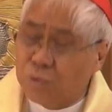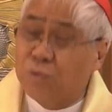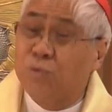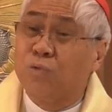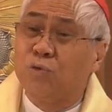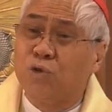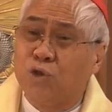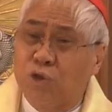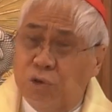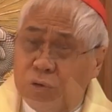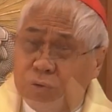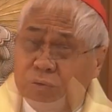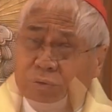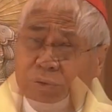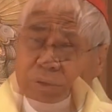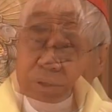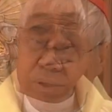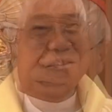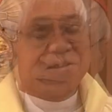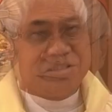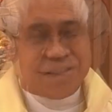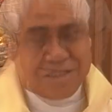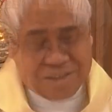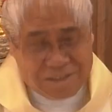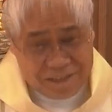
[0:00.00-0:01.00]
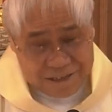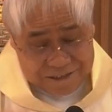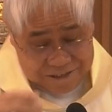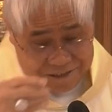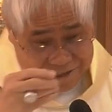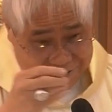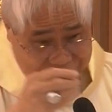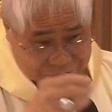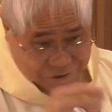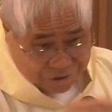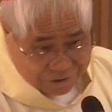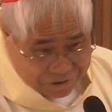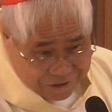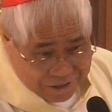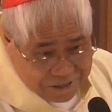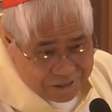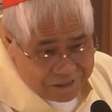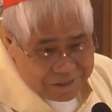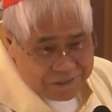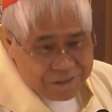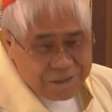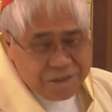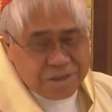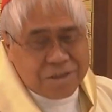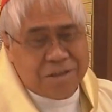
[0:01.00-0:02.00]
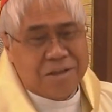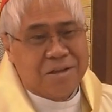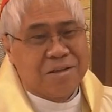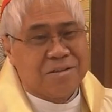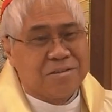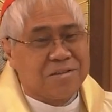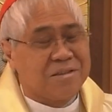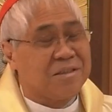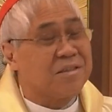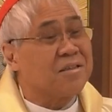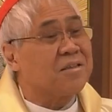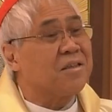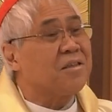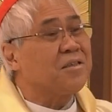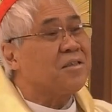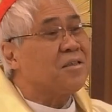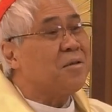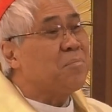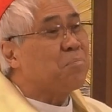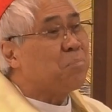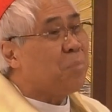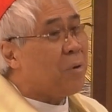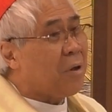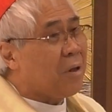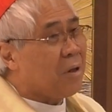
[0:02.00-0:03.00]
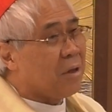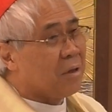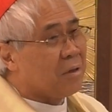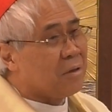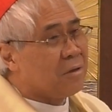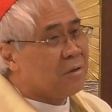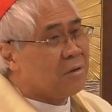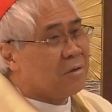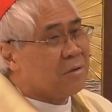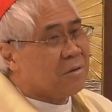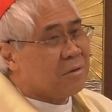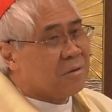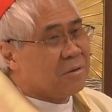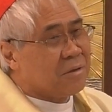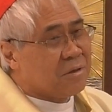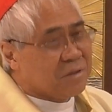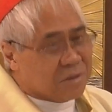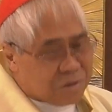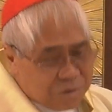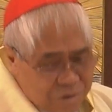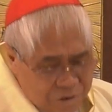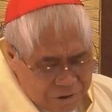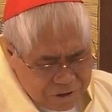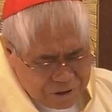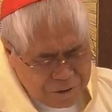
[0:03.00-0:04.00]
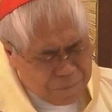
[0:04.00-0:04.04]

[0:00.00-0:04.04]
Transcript: to choose. Just like St. Augustine, just like St. Paul. Because